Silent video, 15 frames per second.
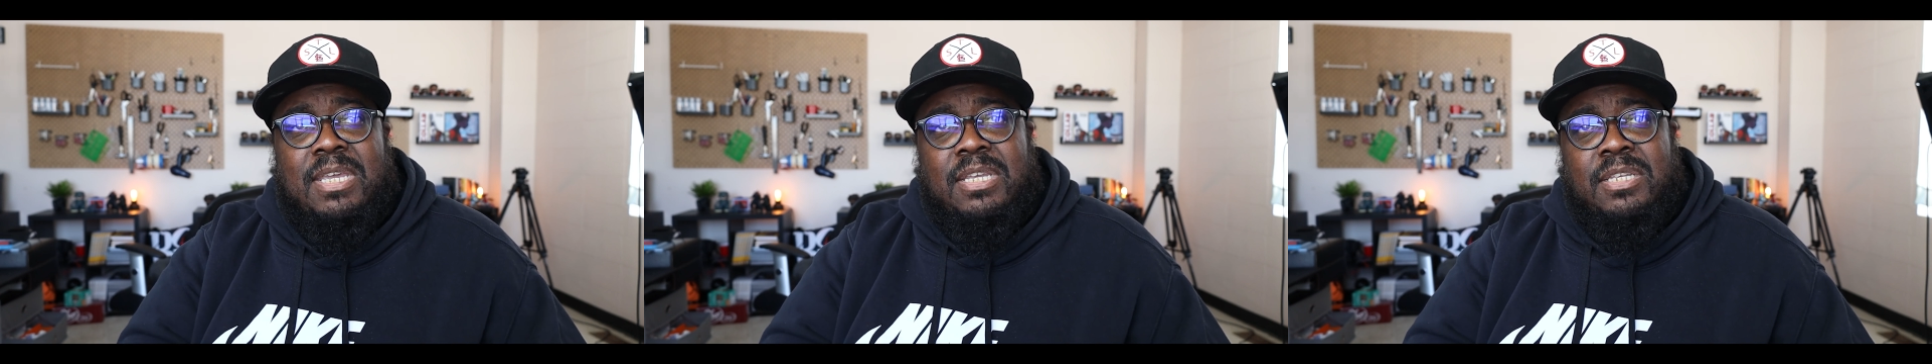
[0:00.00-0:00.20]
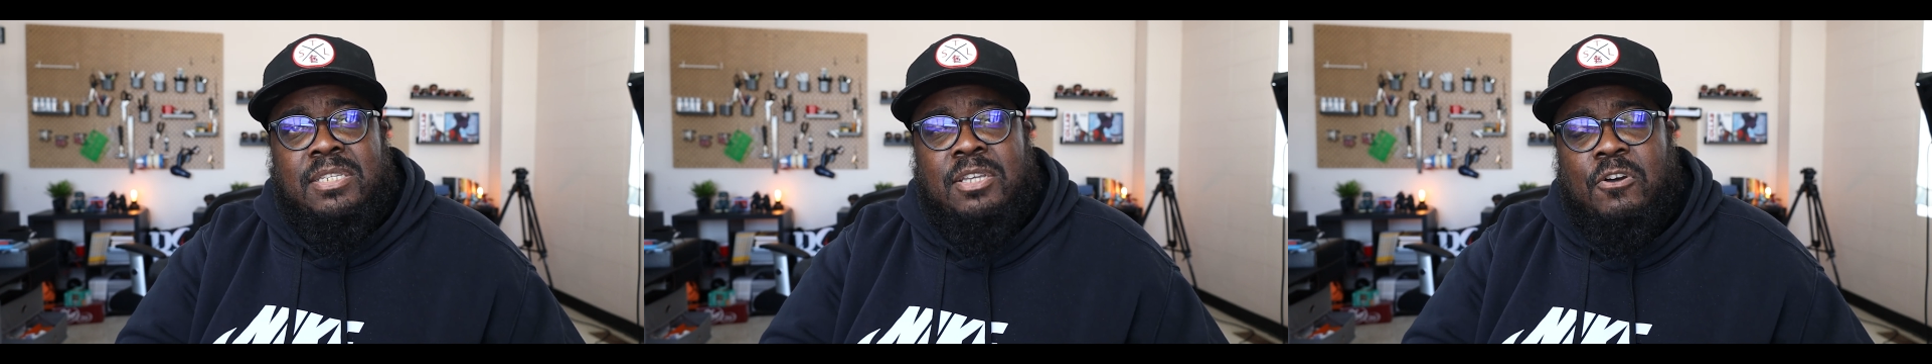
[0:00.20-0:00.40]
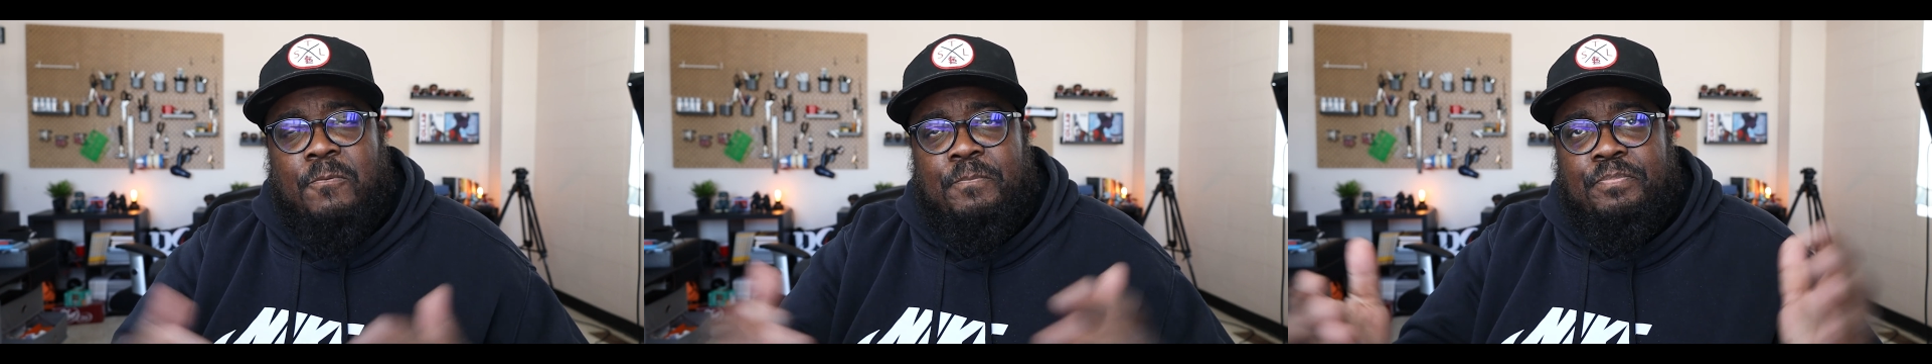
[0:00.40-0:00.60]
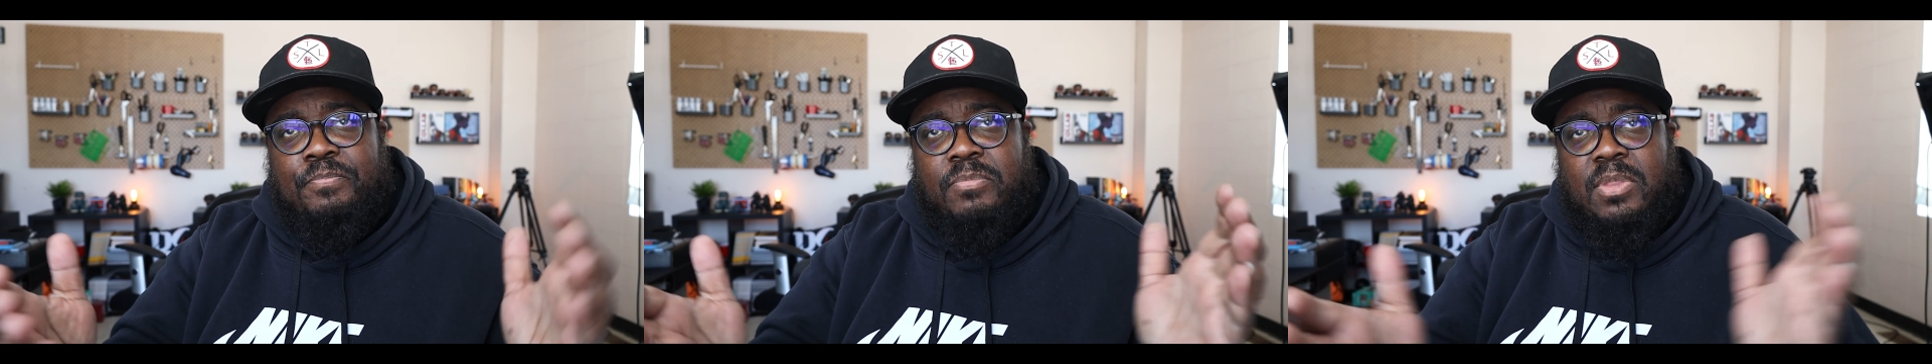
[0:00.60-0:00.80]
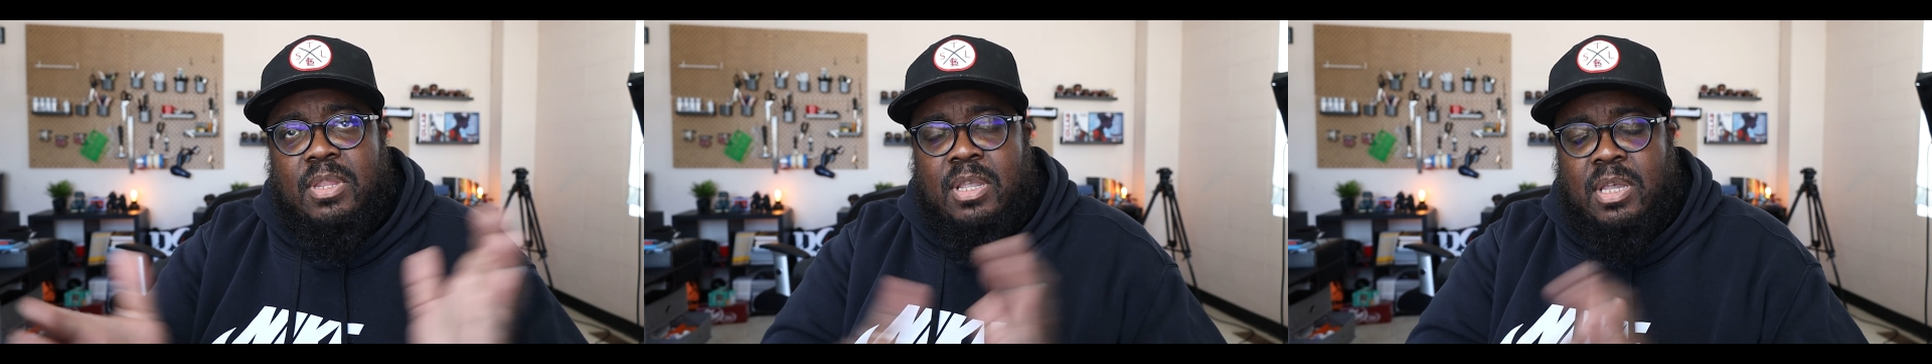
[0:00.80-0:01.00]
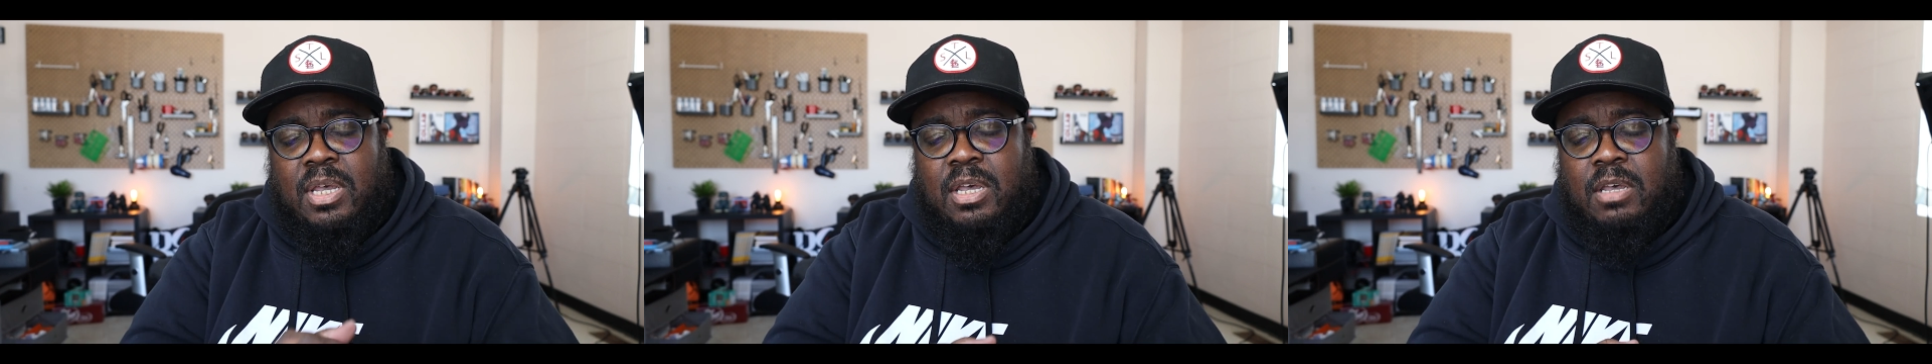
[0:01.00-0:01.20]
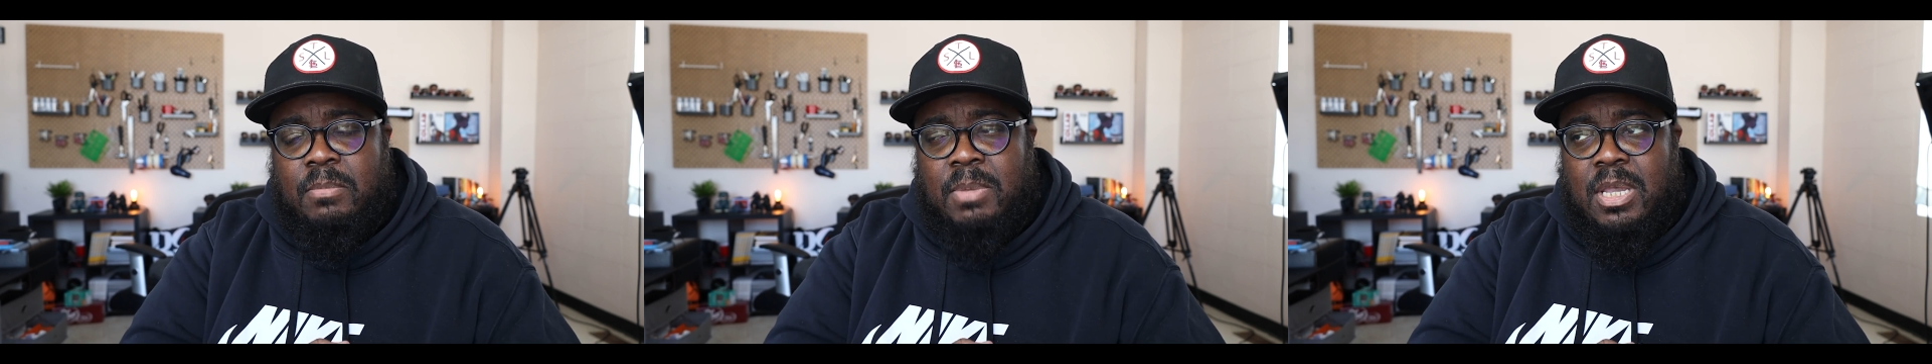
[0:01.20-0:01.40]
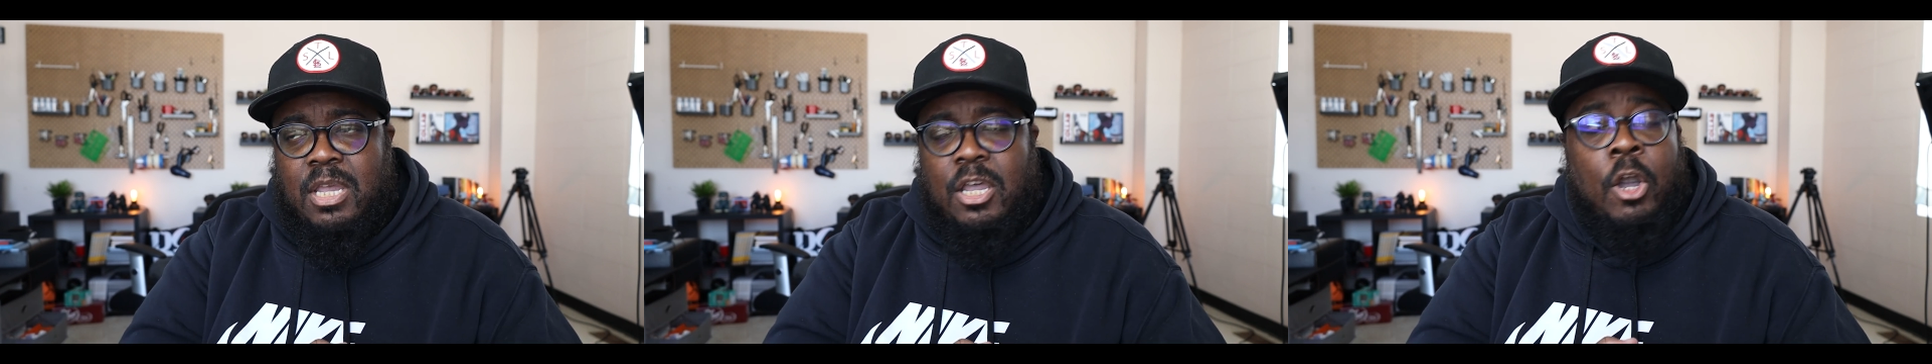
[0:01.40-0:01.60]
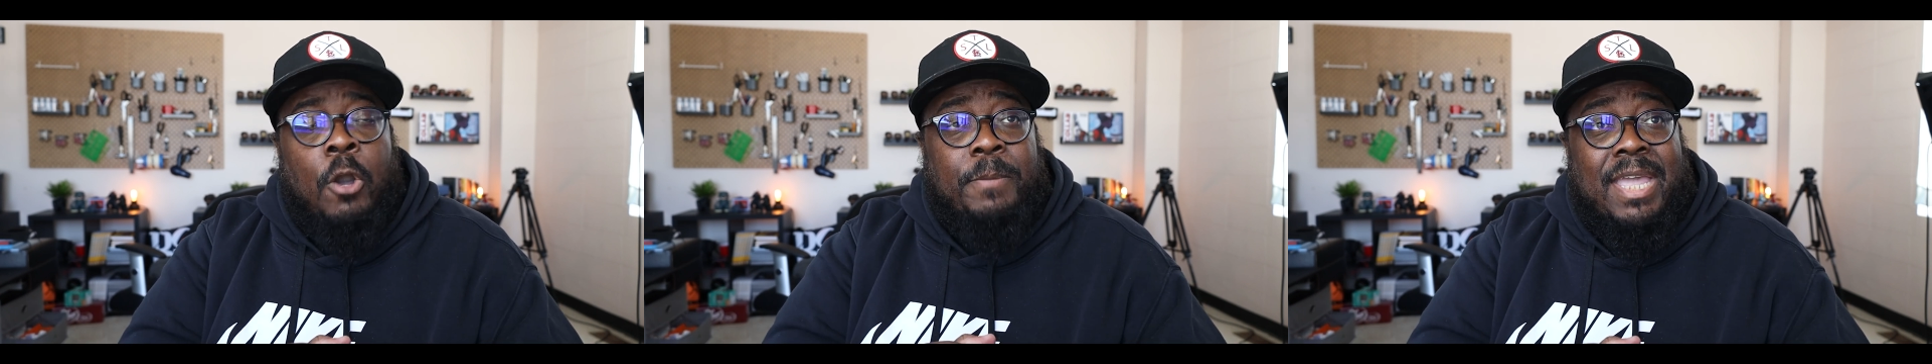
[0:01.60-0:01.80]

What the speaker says: So hope